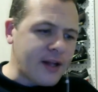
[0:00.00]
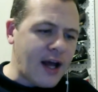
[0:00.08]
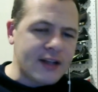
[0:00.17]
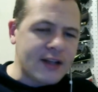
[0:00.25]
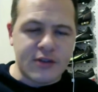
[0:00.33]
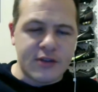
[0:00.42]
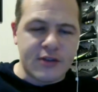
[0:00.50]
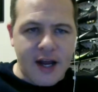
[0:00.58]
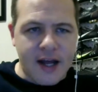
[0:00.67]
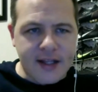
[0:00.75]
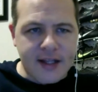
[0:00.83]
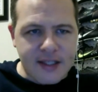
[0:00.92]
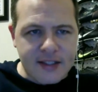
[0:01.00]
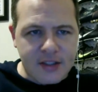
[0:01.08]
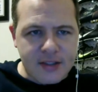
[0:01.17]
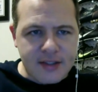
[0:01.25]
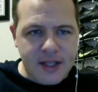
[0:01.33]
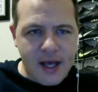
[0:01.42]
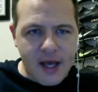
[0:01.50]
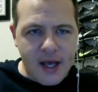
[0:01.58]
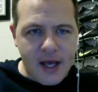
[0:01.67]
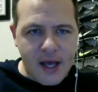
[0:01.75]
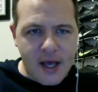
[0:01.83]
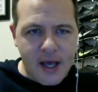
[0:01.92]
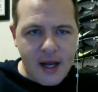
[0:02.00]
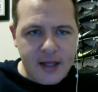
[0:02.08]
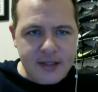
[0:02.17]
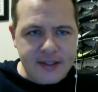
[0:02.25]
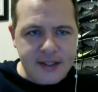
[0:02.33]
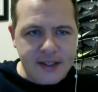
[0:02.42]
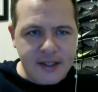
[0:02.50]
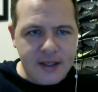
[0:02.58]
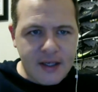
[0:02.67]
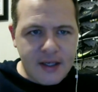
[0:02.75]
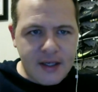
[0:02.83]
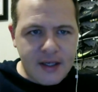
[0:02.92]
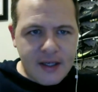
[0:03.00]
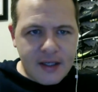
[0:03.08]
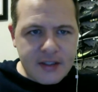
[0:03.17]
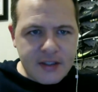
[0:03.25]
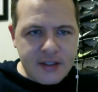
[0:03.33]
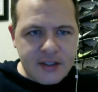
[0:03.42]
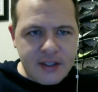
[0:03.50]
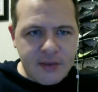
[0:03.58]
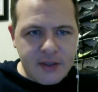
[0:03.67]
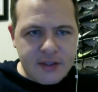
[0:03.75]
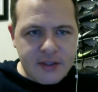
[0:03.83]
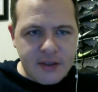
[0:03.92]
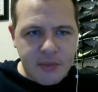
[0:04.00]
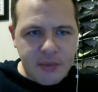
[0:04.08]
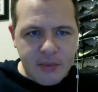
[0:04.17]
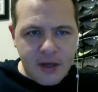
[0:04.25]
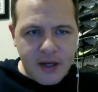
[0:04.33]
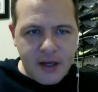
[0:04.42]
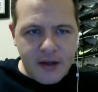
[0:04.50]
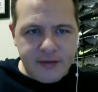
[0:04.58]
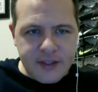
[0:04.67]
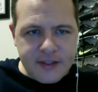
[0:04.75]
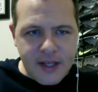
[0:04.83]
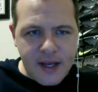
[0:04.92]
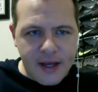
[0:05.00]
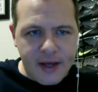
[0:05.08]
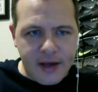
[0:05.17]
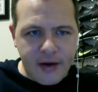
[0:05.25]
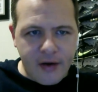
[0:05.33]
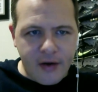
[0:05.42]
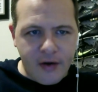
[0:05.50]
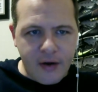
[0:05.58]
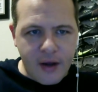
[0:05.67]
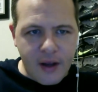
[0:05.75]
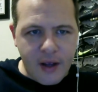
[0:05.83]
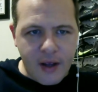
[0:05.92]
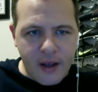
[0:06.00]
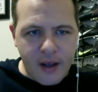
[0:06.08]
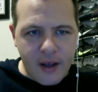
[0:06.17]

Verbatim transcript: go into the last 2 slides, let's just see what some people have to say here.